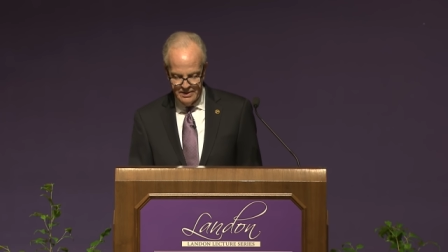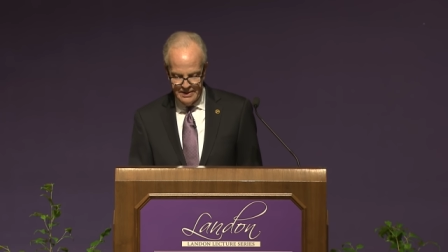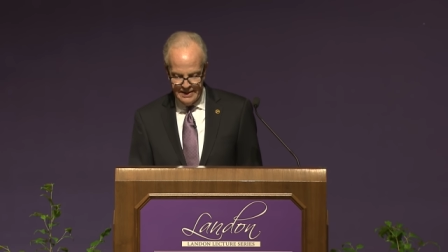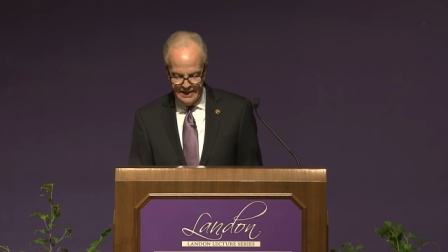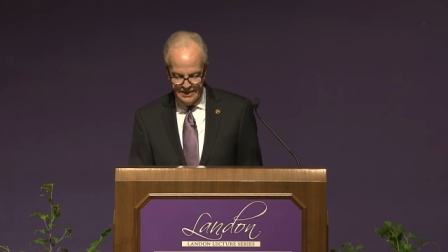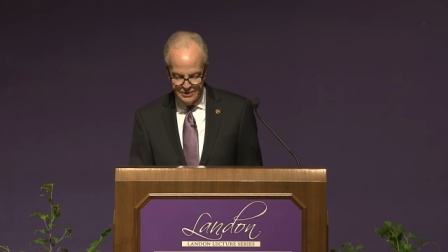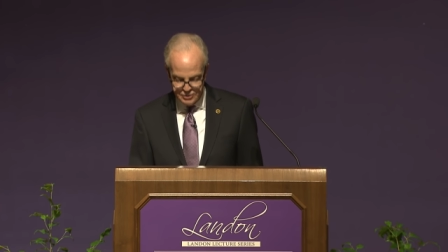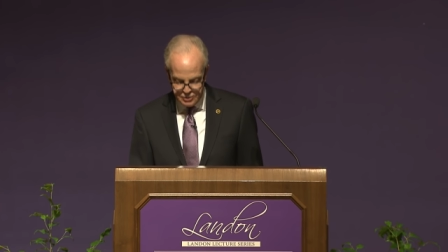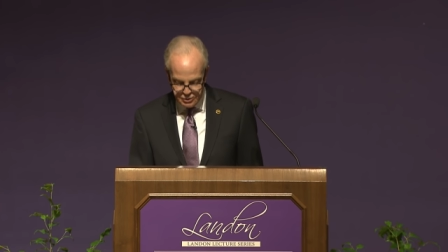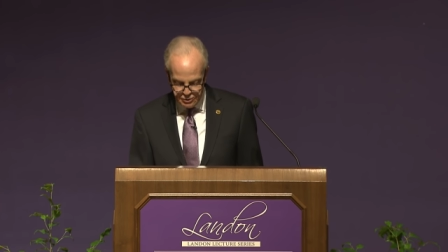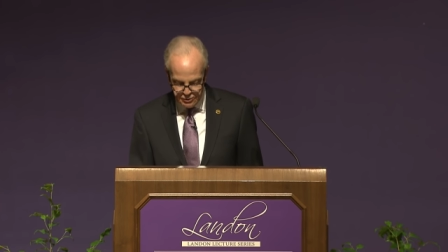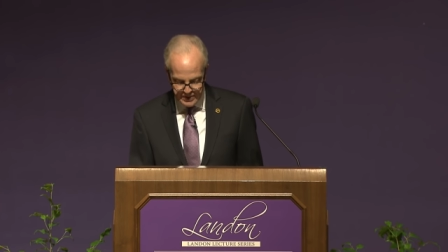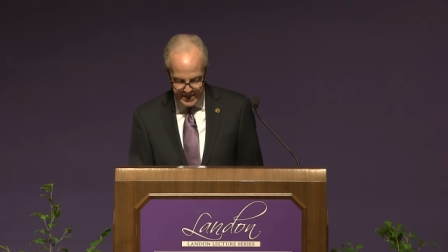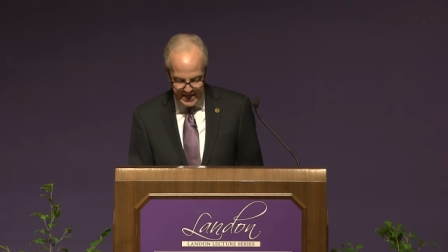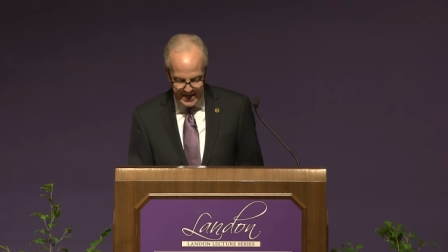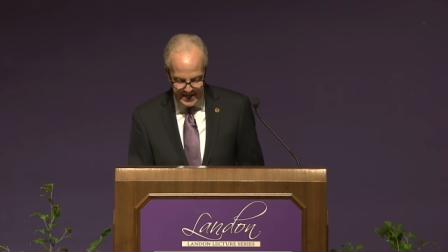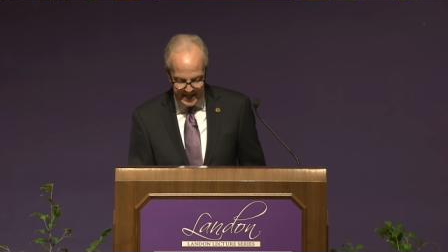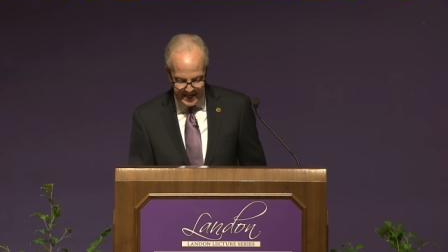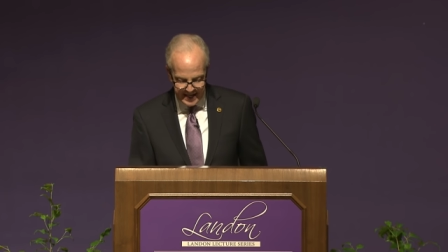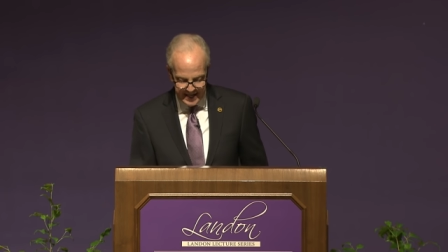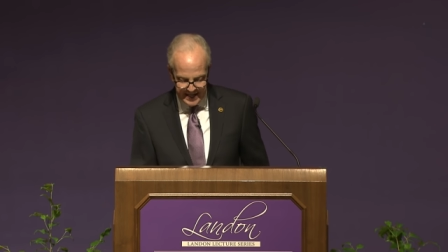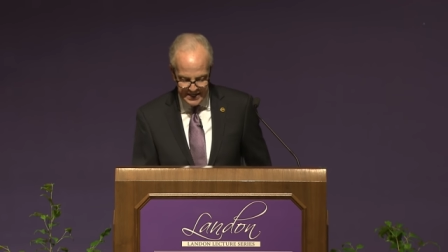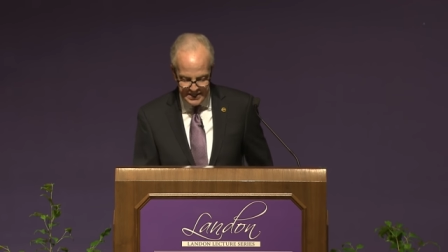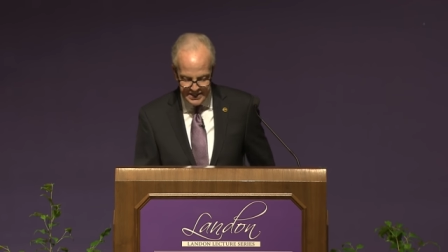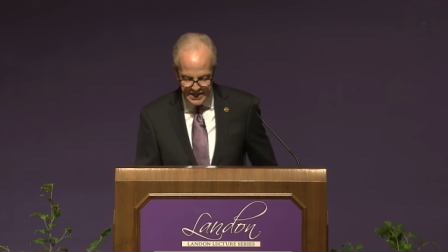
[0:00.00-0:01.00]
And to
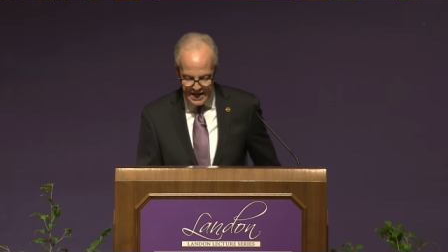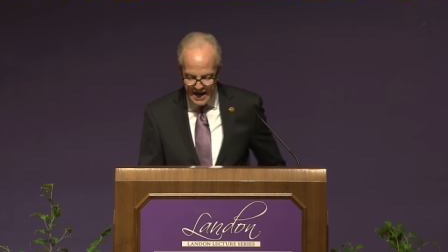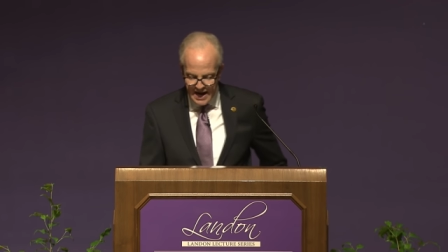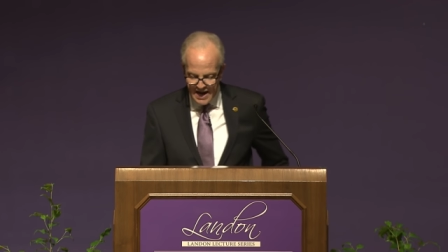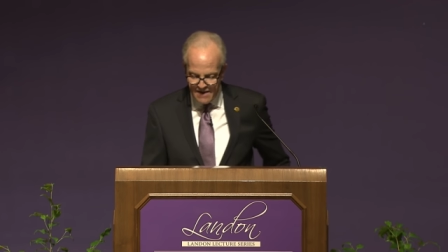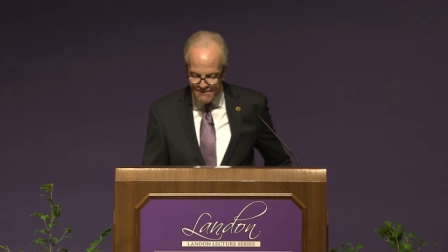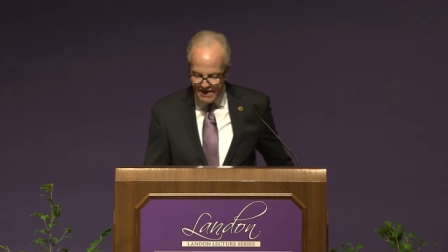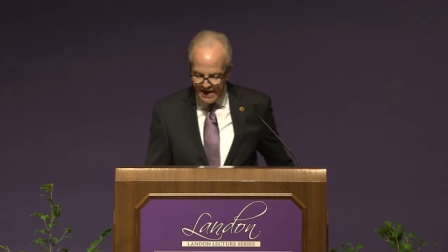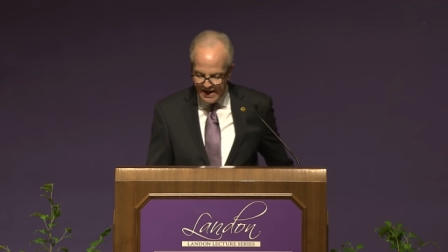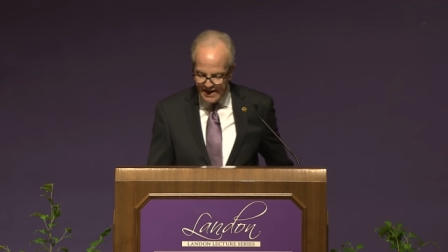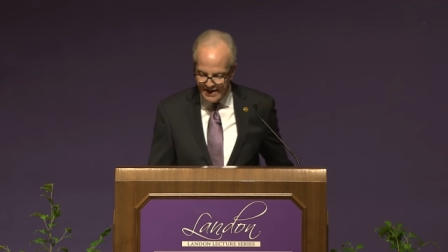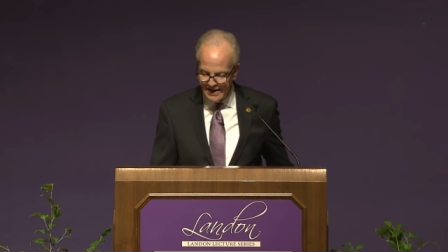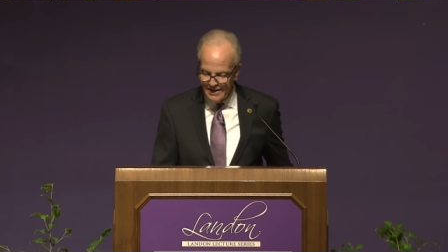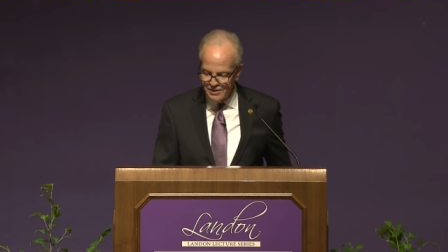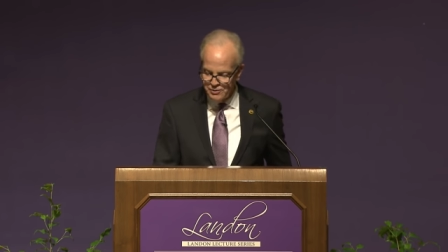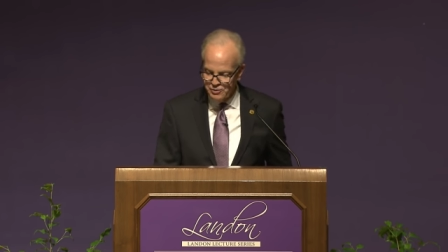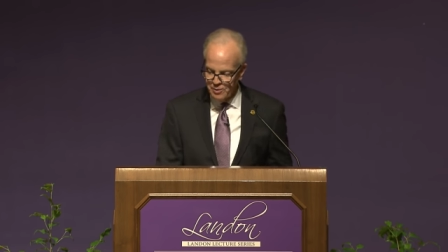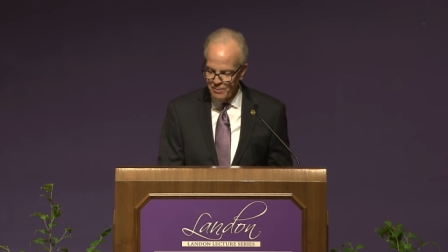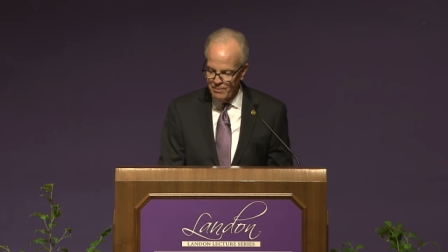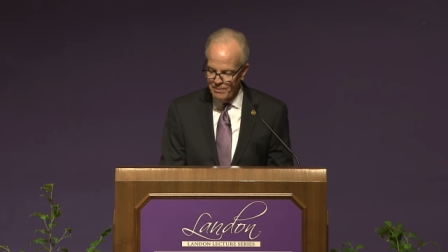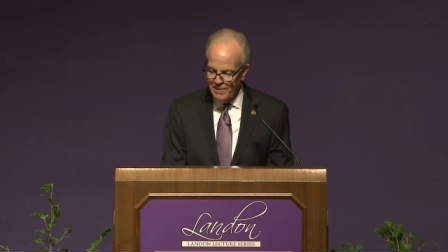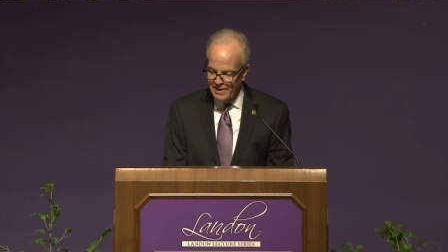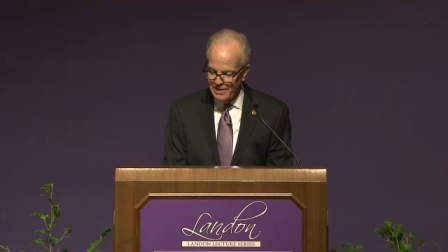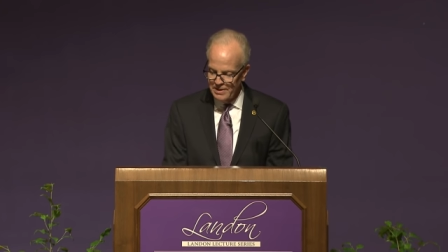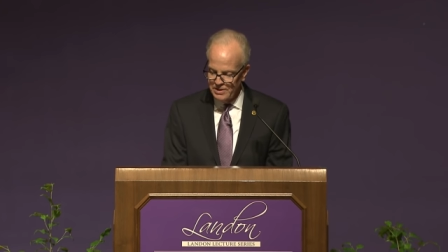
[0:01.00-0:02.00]
that end, I've had a
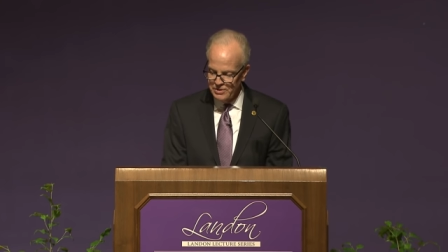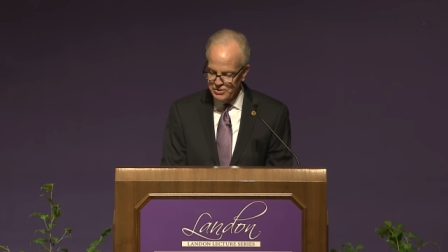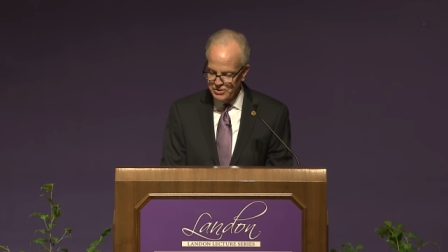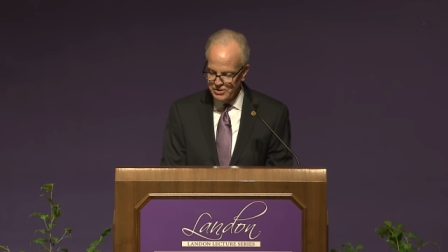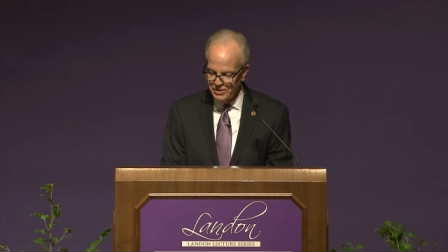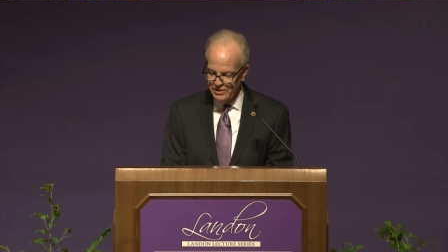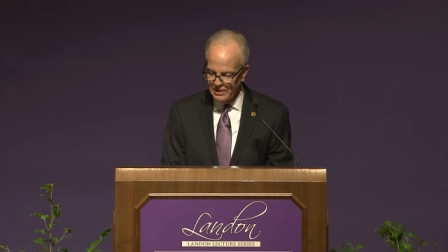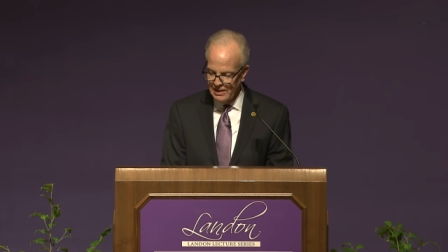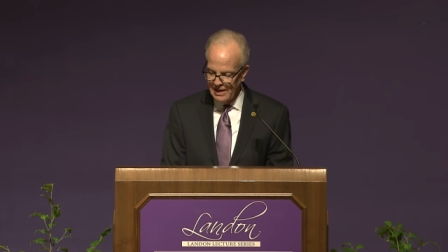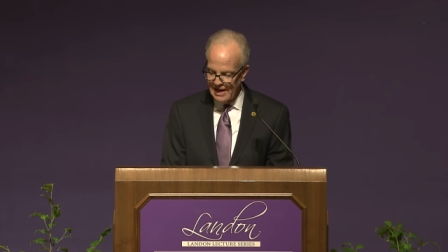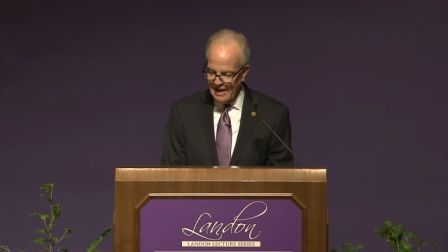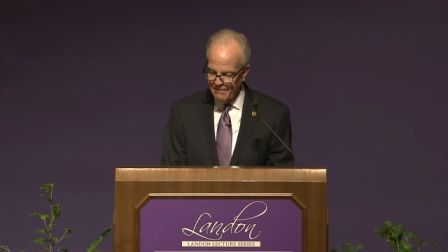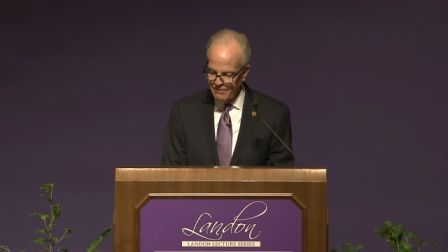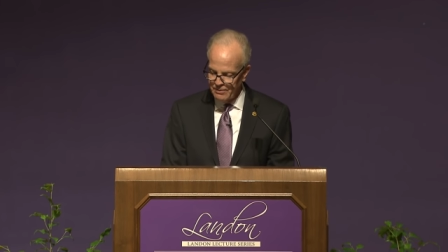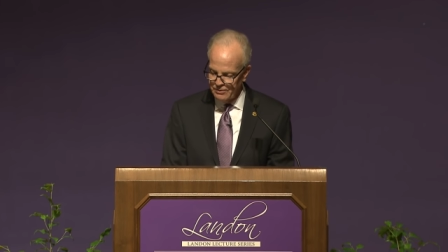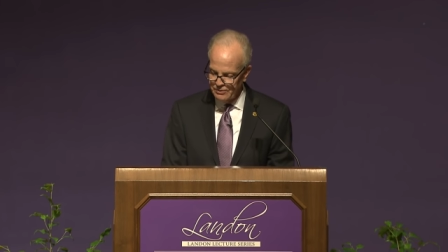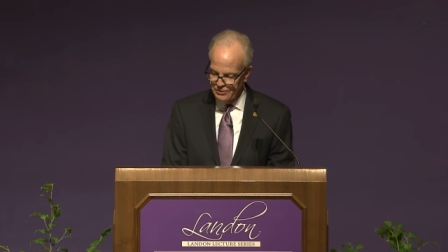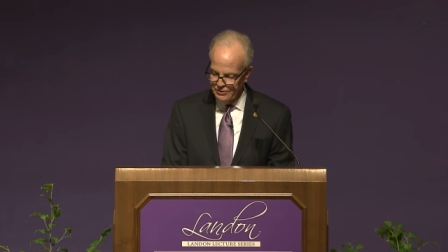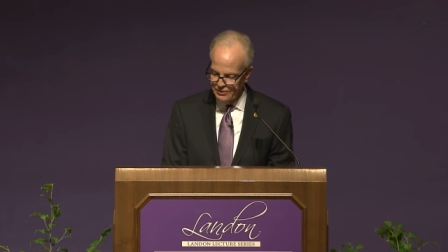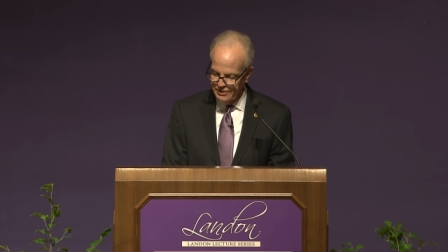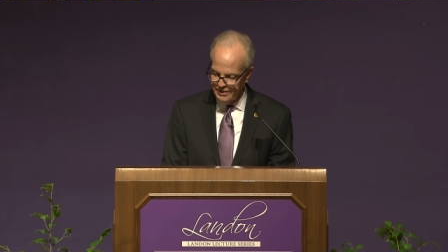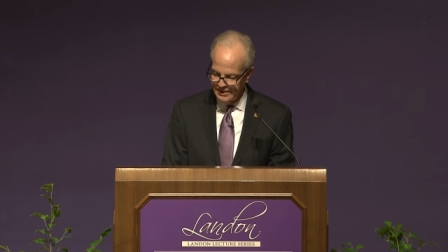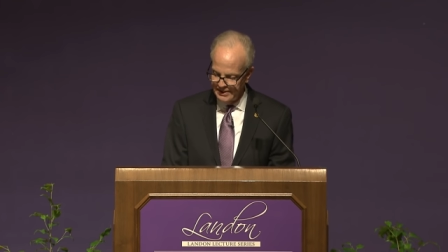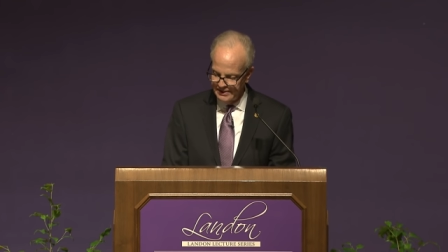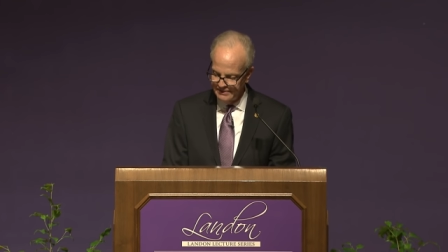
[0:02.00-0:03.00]
tremendous
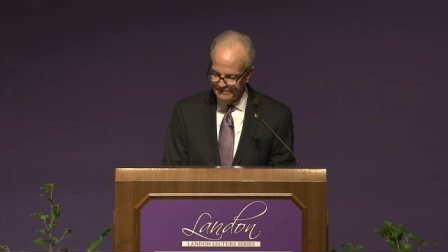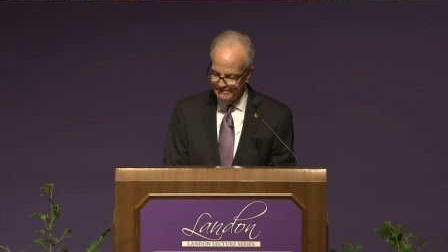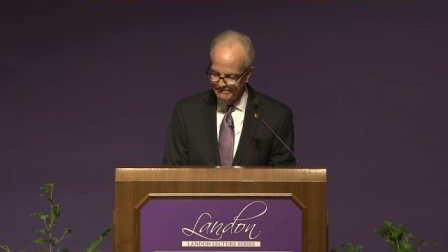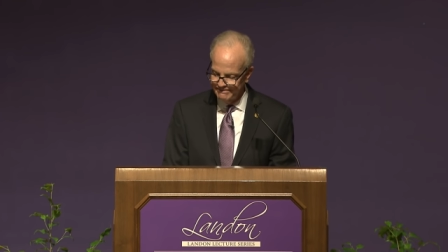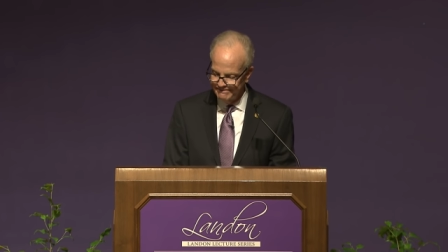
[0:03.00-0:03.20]
opportunity.